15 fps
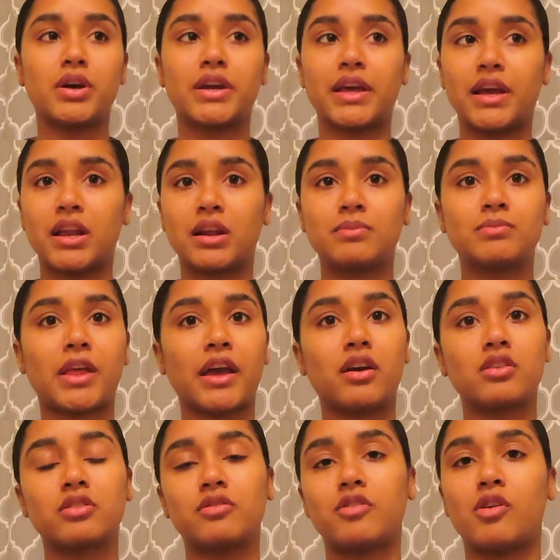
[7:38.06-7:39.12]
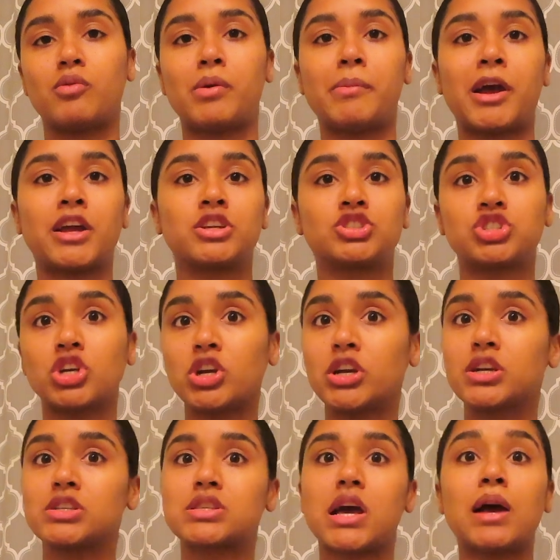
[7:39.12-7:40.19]
again, I'm on the phone with my
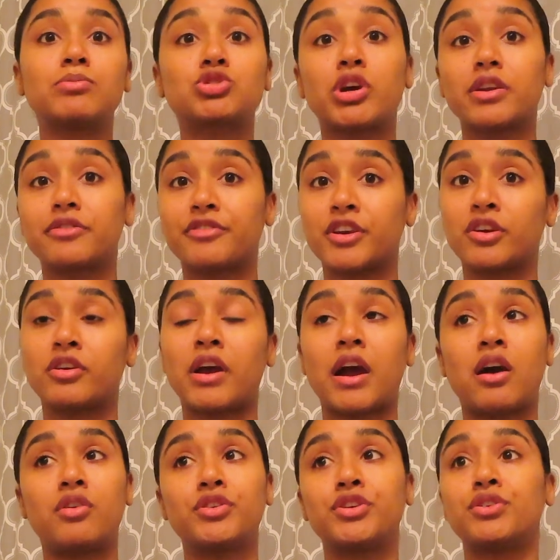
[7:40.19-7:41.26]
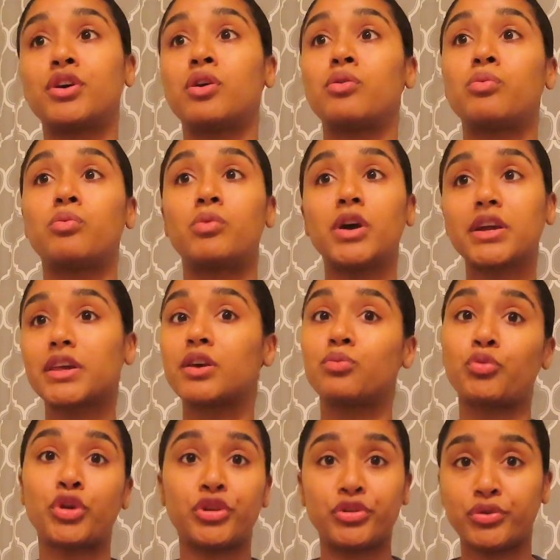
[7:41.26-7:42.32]
insurance. I'm trying to figure out, what can
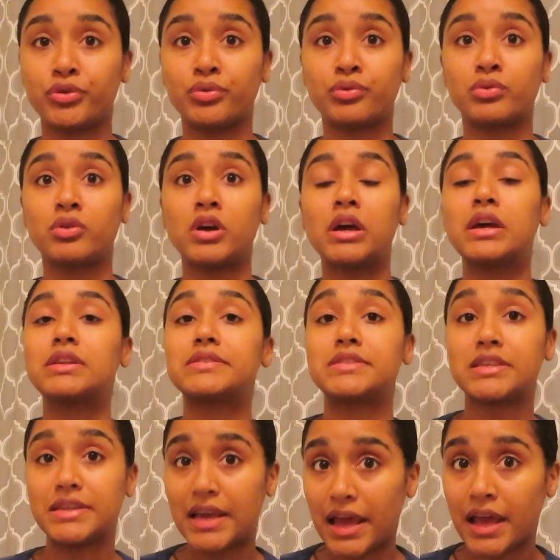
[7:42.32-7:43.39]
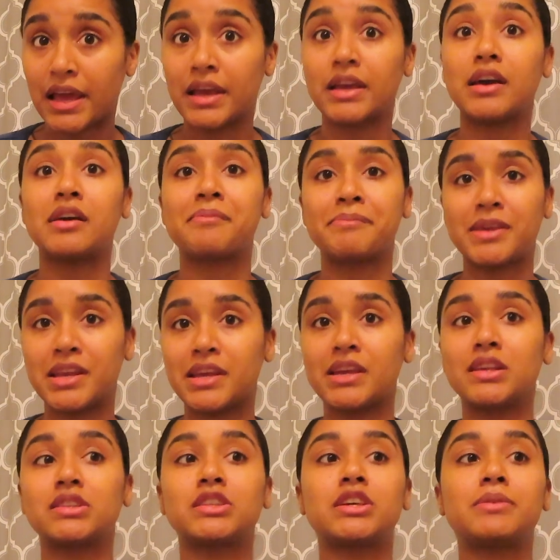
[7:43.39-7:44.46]
we do today
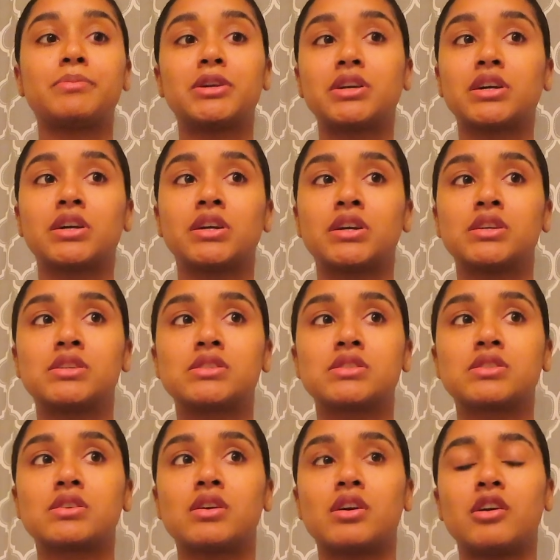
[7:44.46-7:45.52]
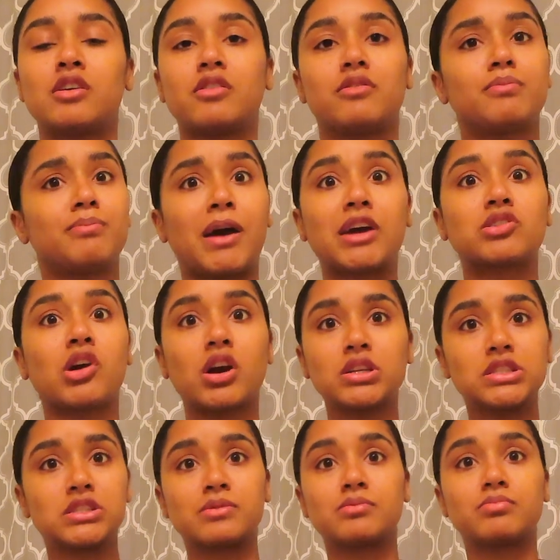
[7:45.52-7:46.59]
immediately, because my car
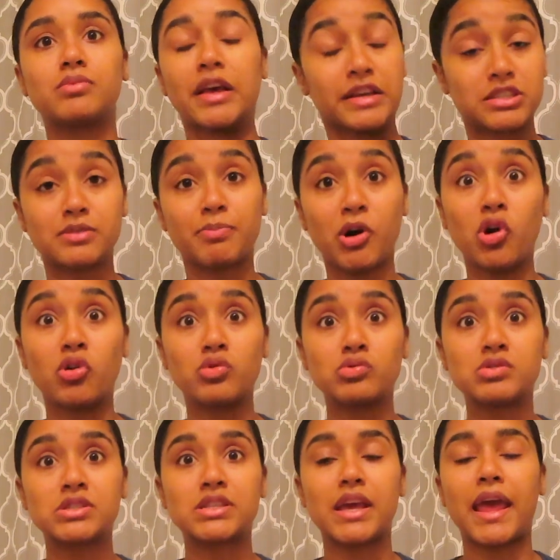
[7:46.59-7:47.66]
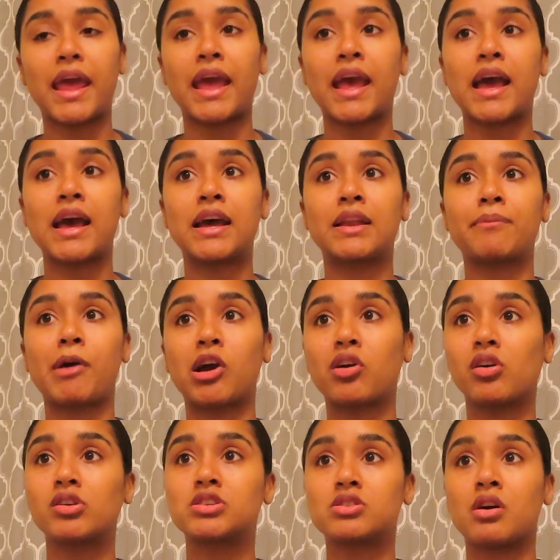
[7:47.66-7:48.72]
is exposed and my
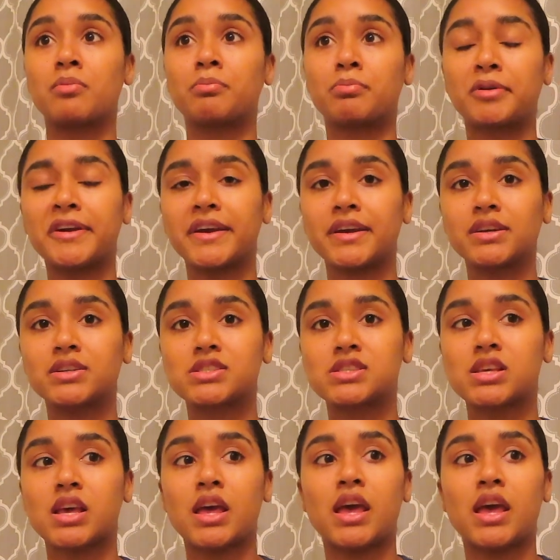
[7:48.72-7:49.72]
car is on bricks,